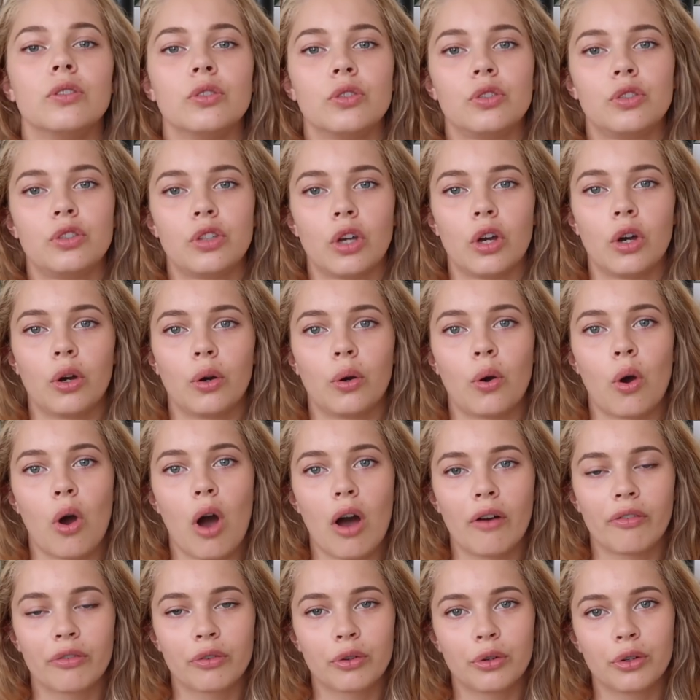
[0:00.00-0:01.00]
So
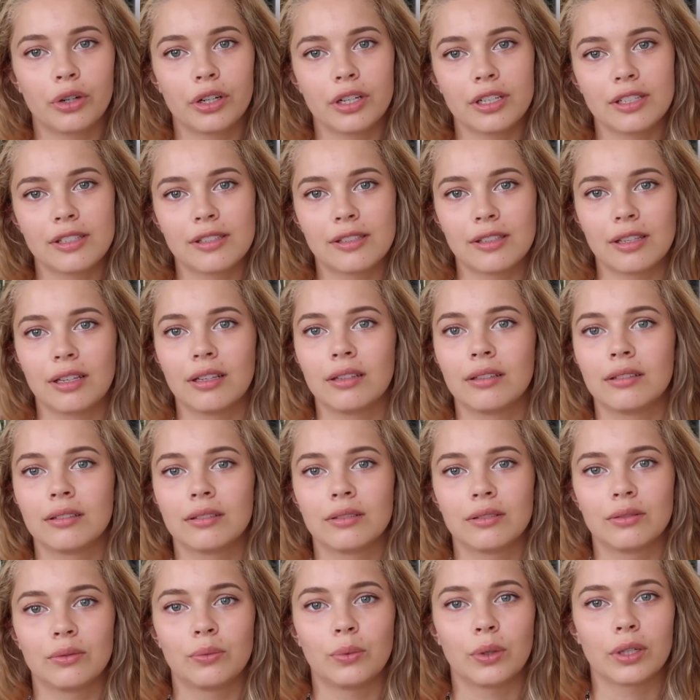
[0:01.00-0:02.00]
of course,
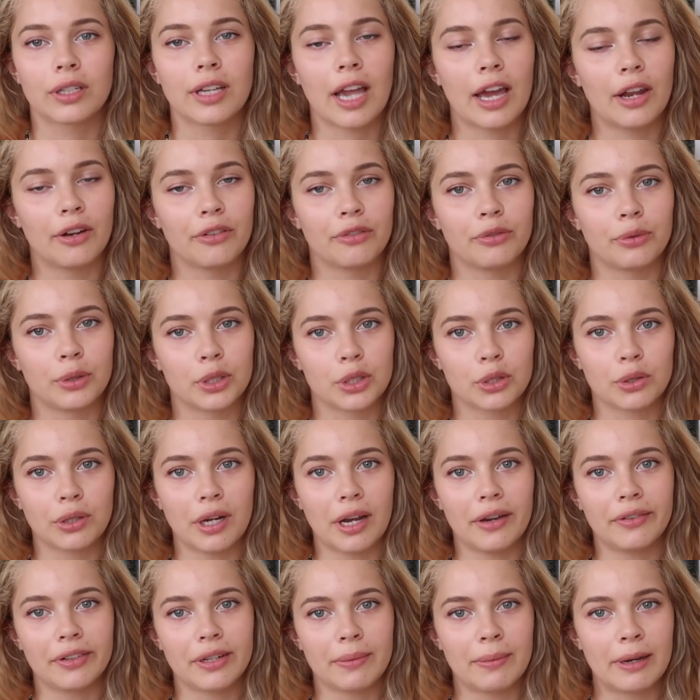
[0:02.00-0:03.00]
what kind of
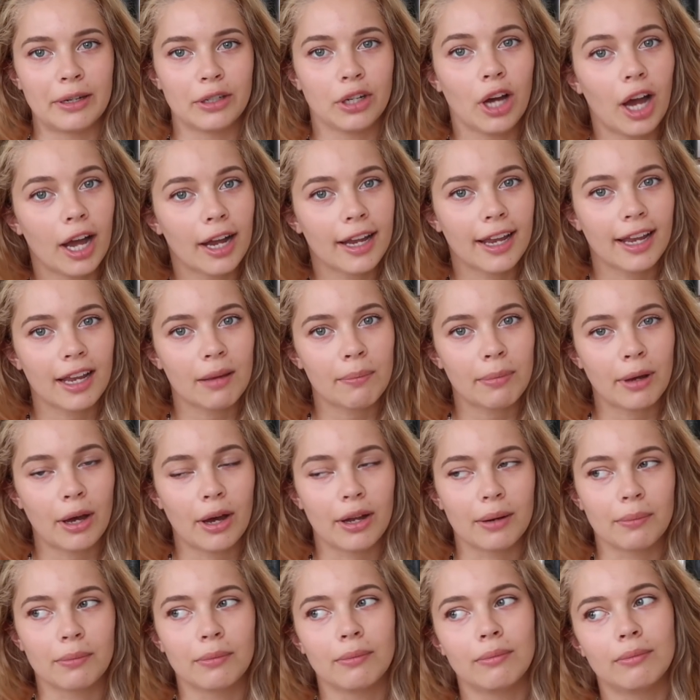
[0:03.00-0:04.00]
witchcraft am I talking
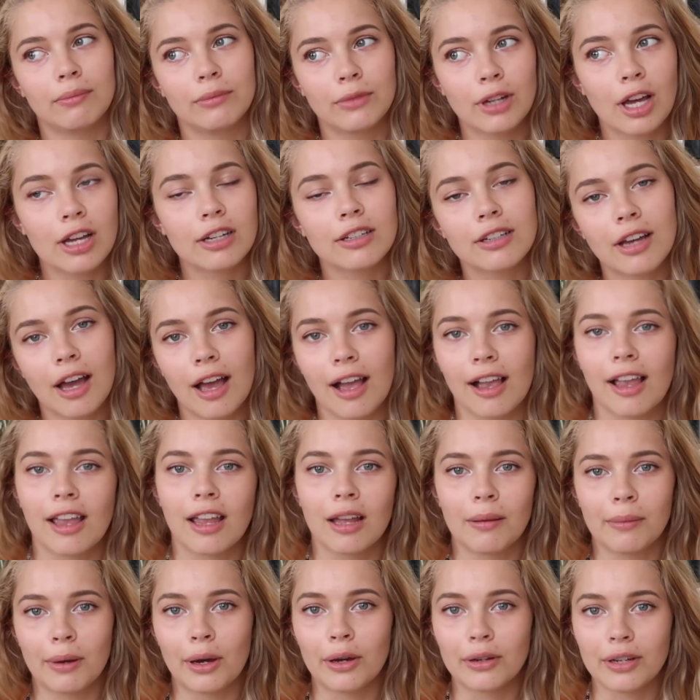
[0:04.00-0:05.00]
about? I'm not
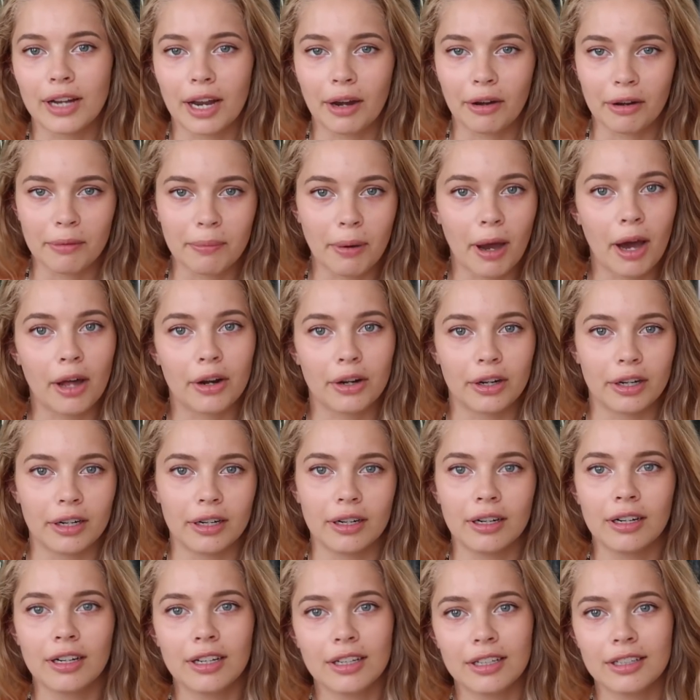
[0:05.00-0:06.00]
talking about Harry
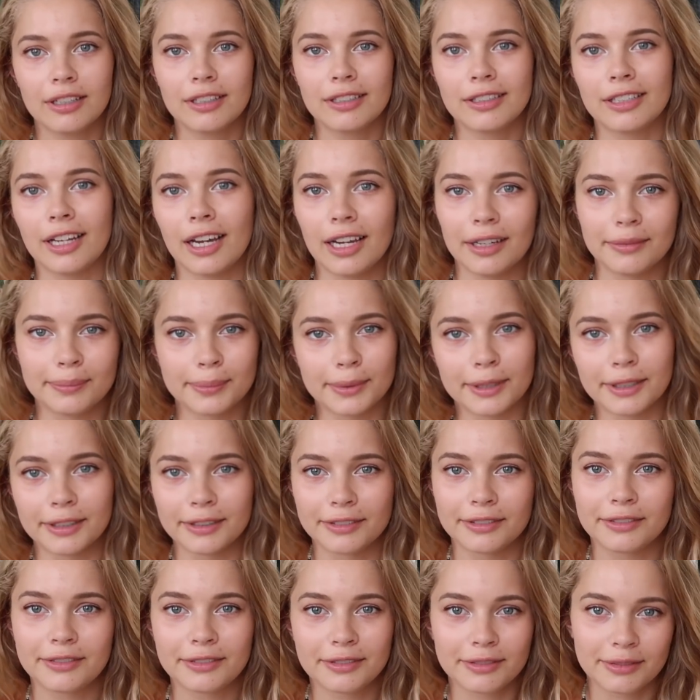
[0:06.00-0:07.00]
Potter type
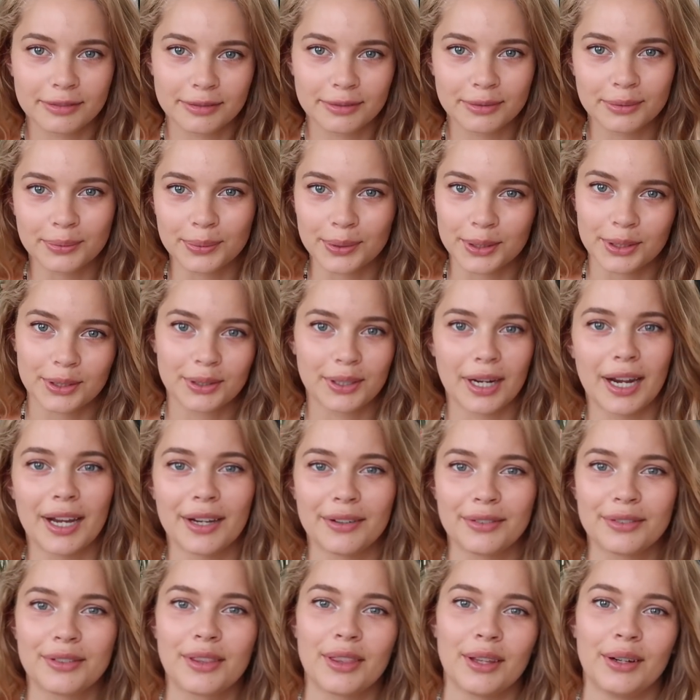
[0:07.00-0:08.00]
of
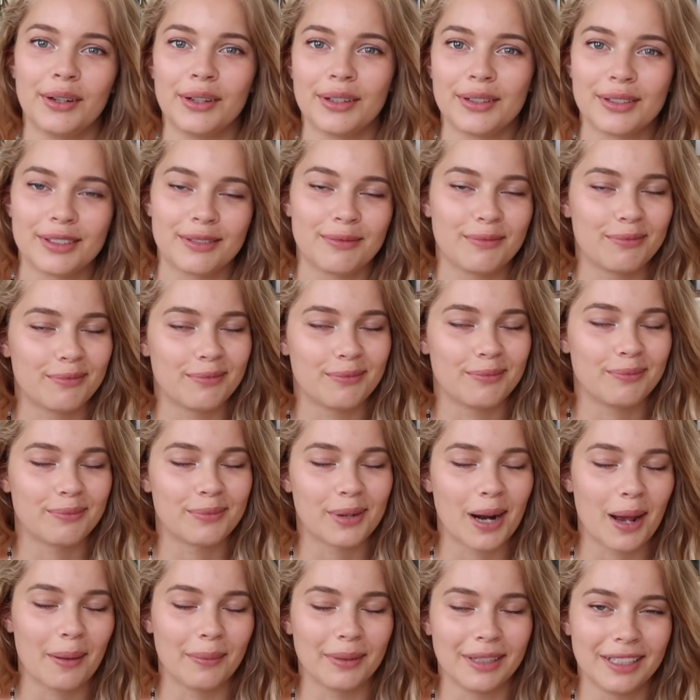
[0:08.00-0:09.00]
witchcraft, though it
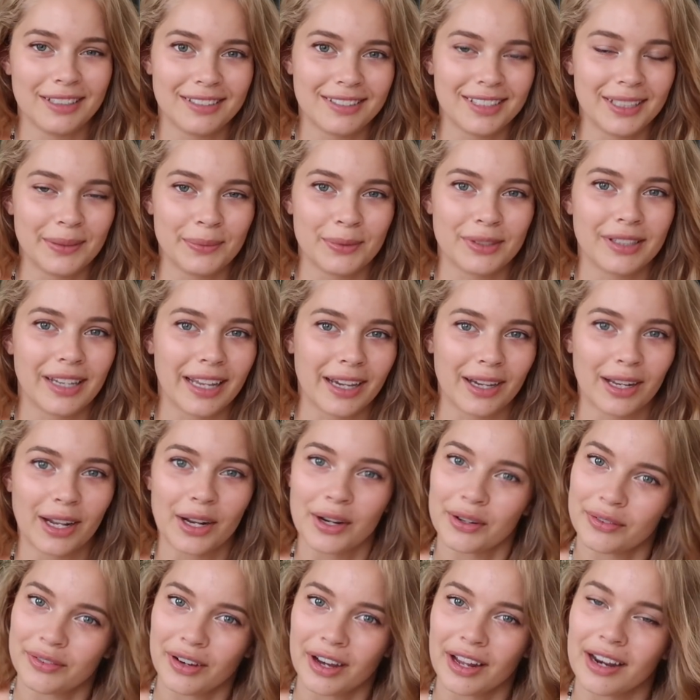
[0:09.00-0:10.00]
probably seems like a
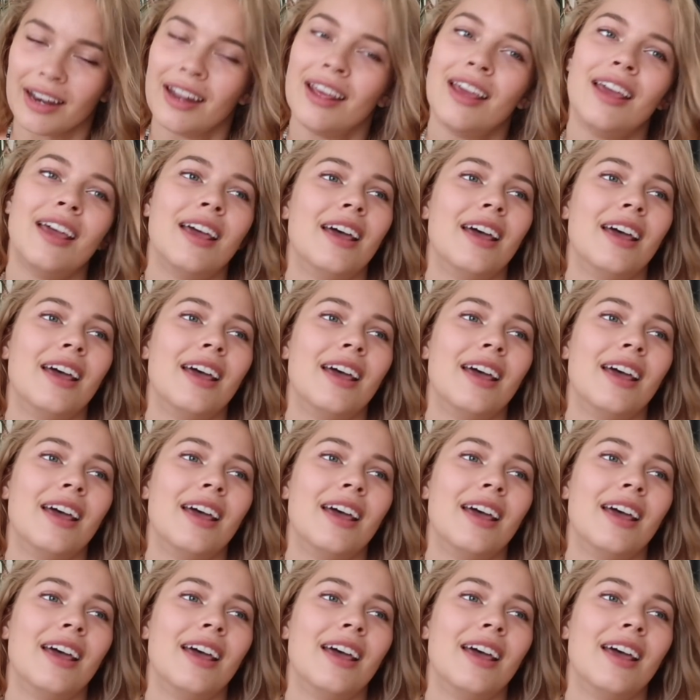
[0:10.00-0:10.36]
lot of fun.